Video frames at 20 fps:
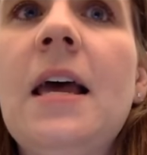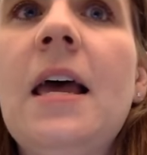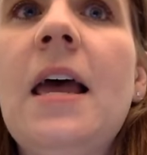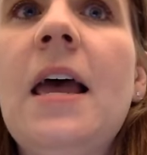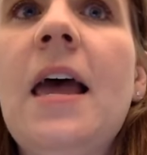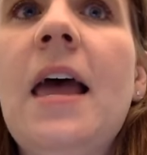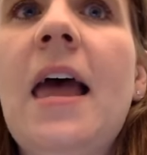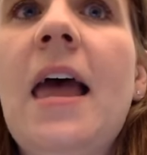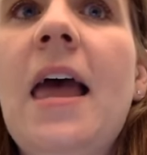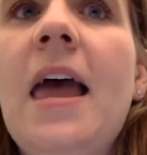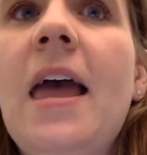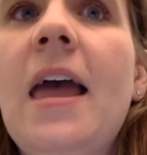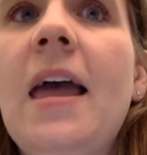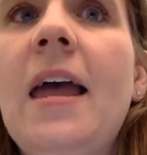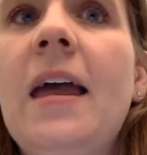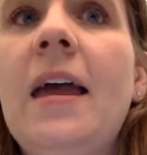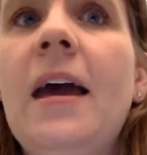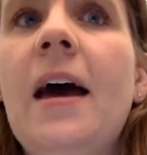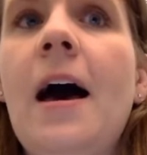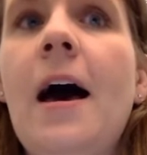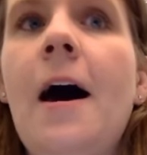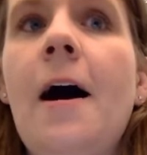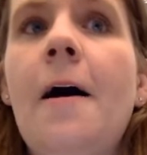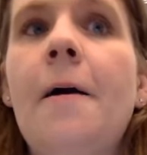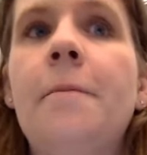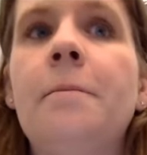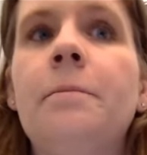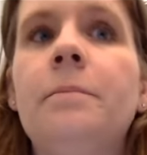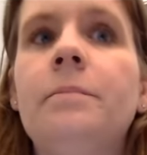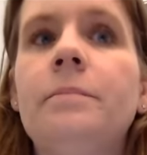a
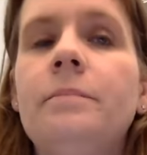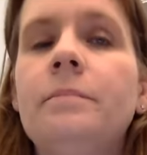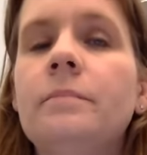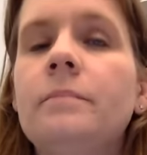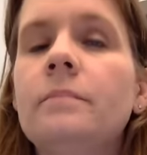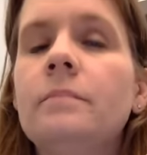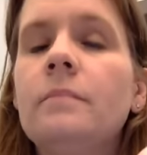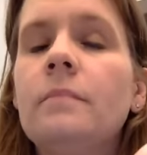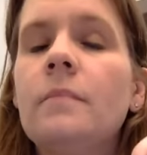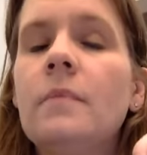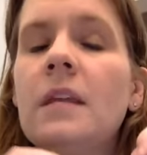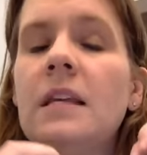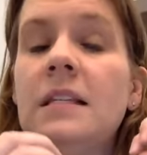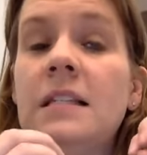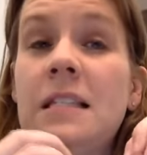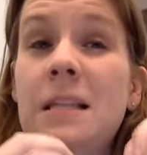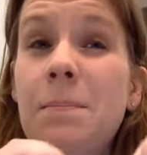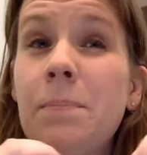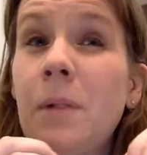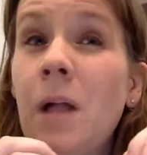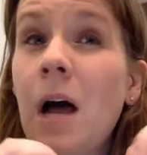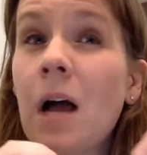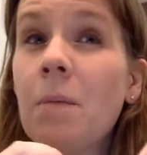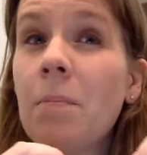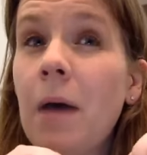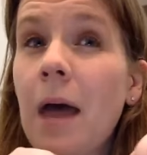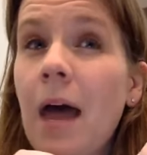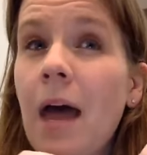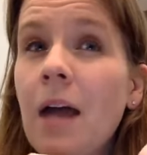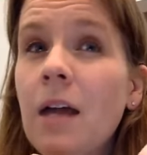um, Ziploc
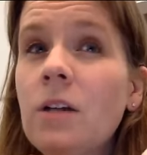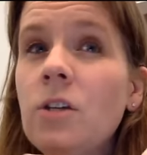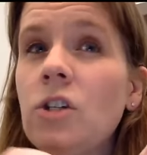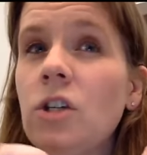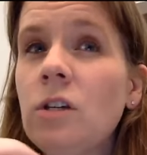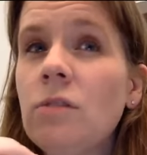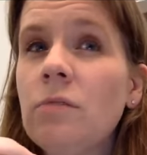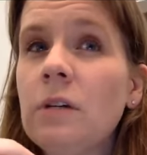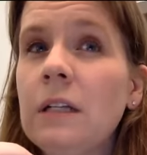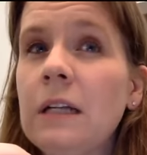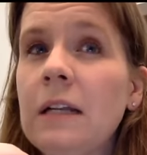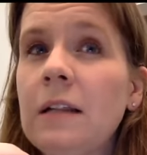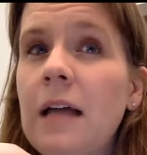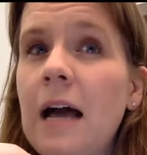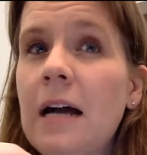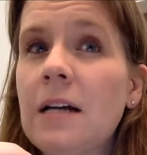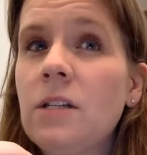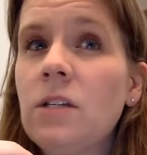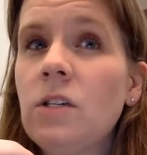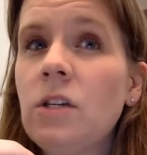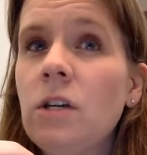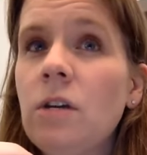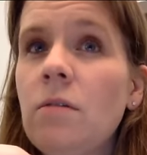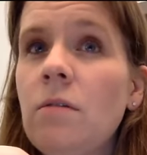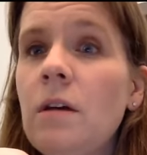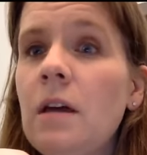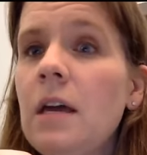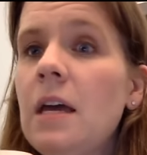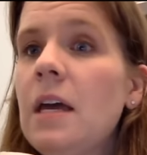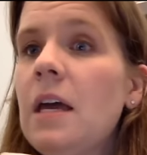bag should really last you.
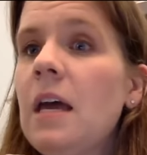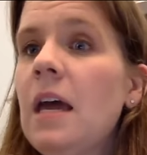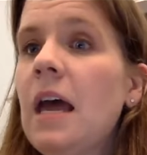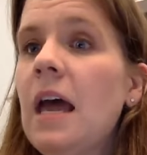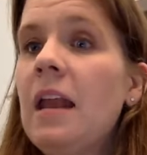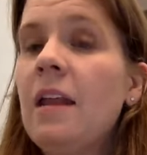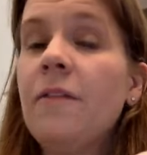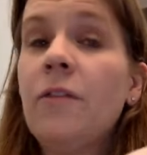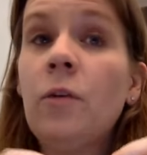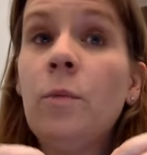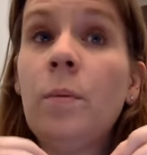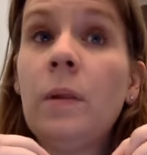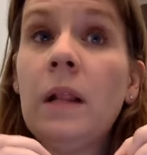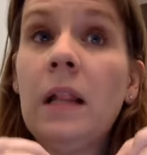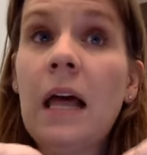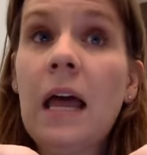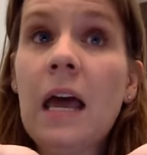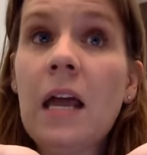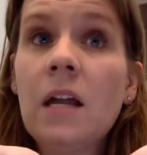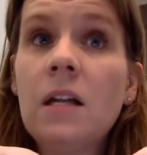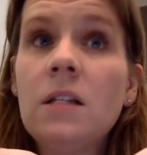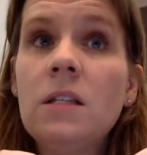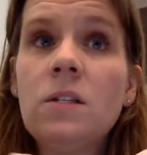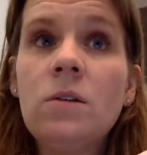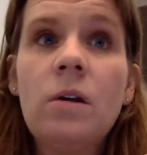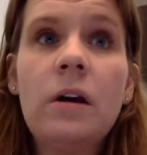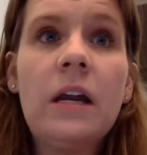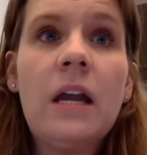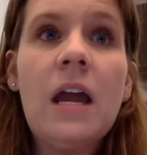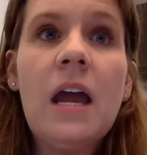And if you plan on
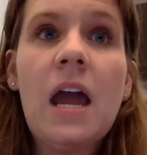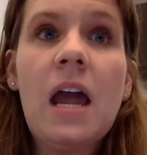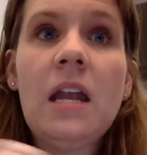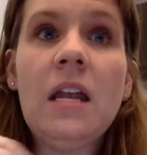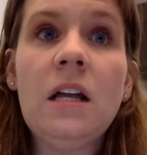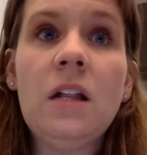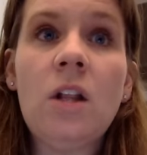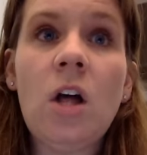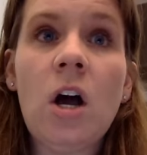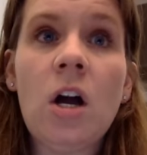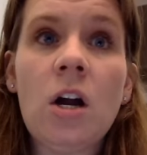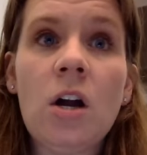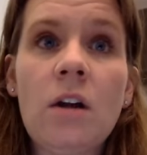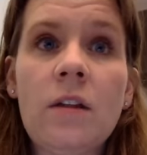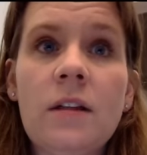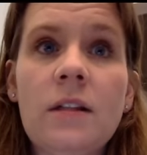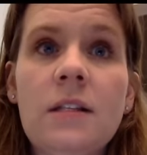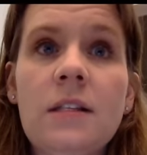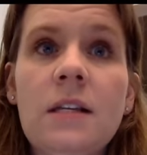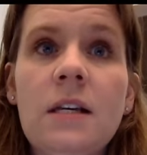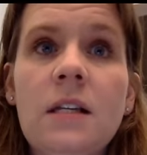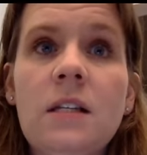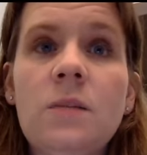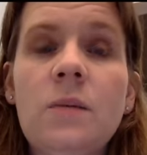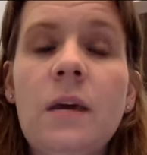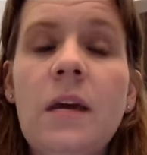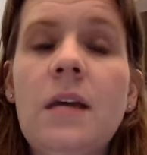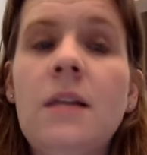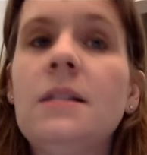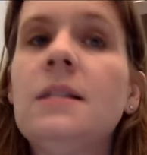storing it any longer than six
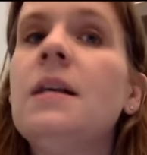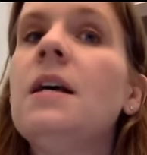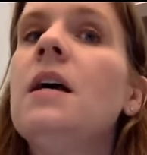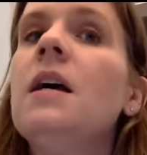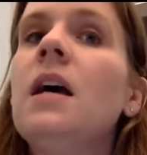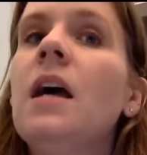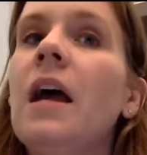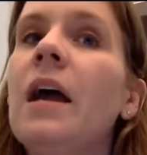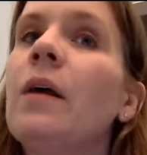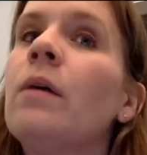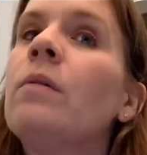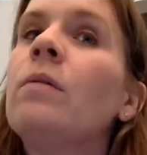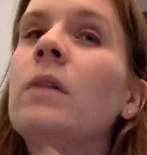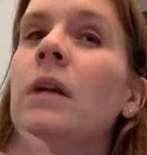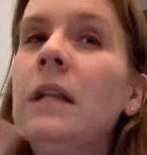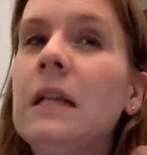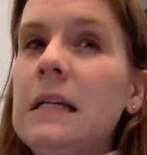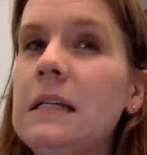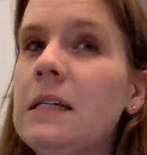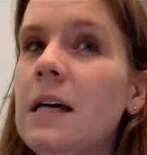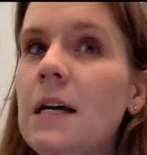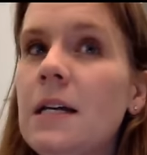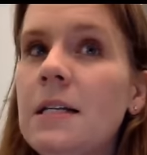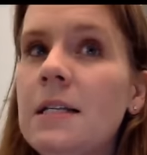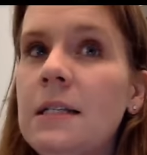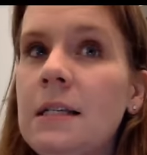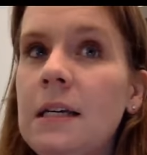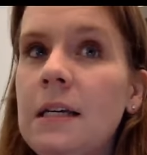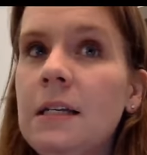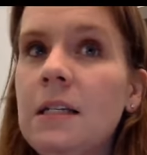weeks, it really does
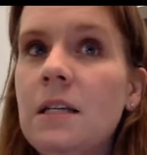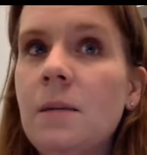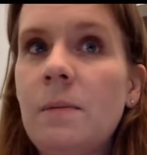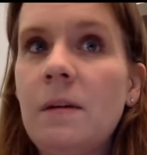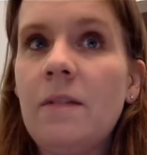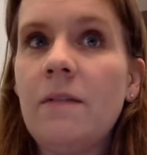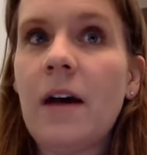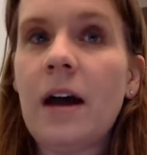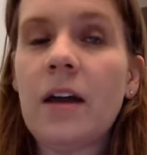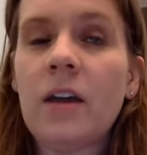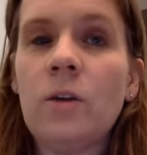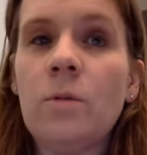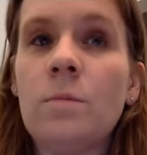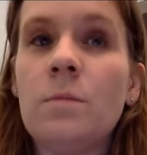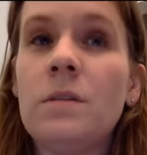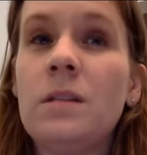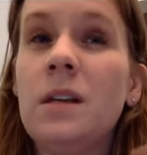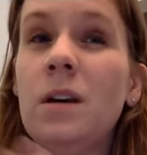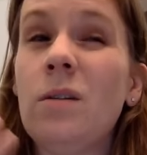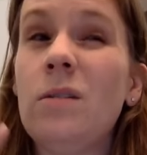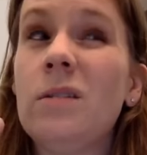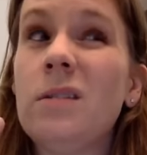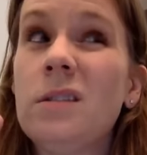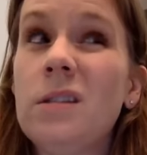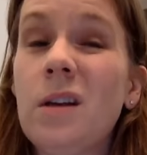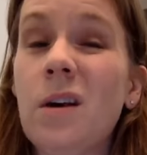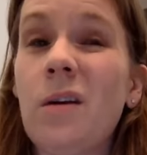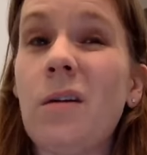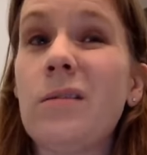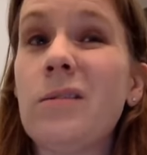need to be vacuum sealed.
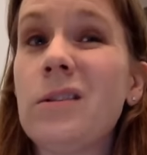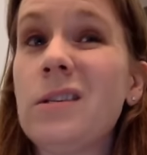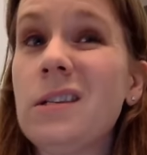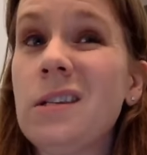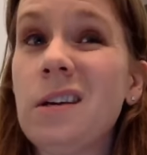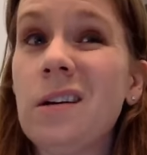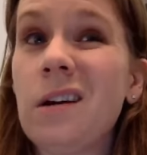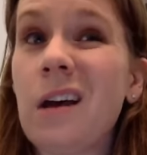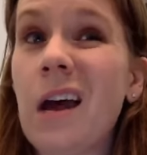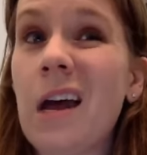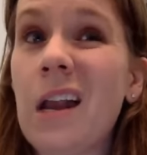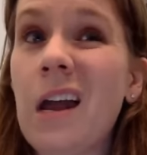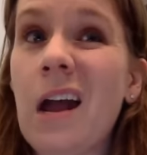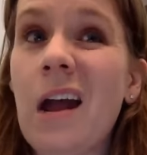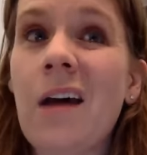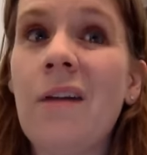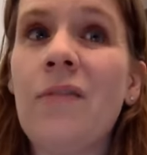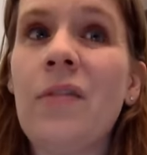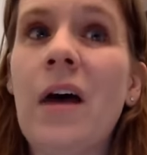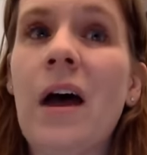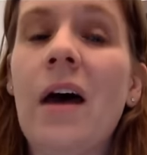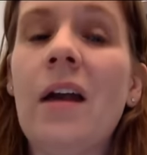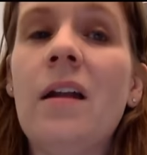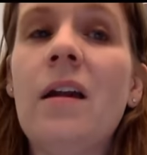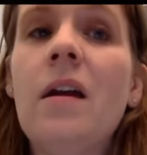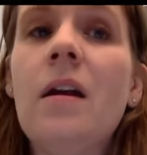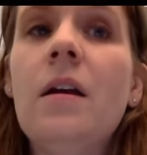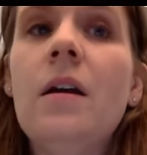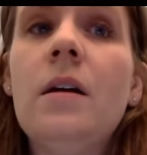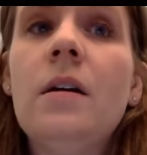So just so you kind of have that
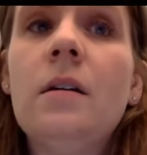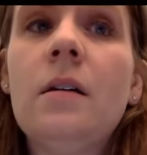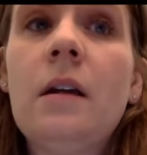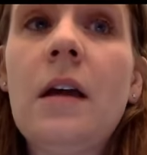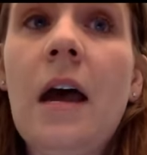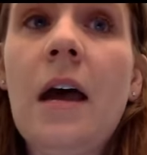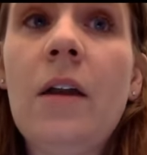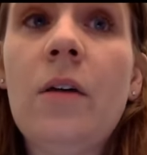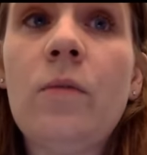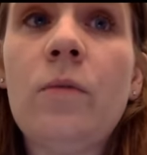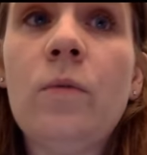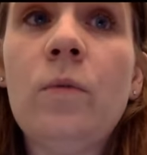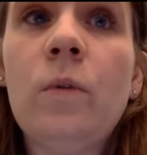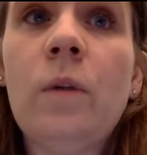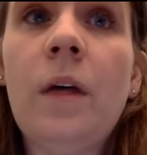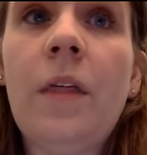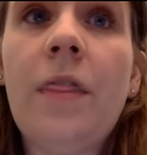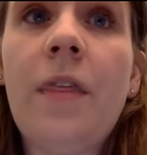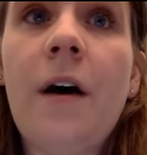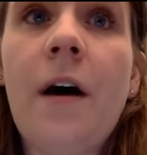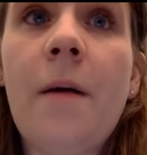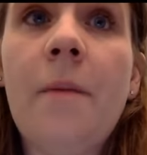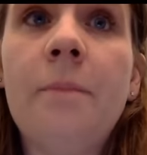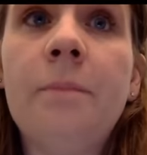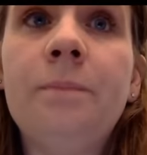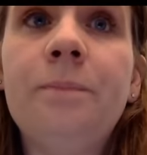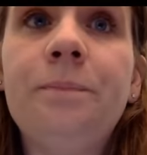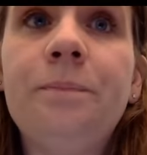kind of rule of thumb.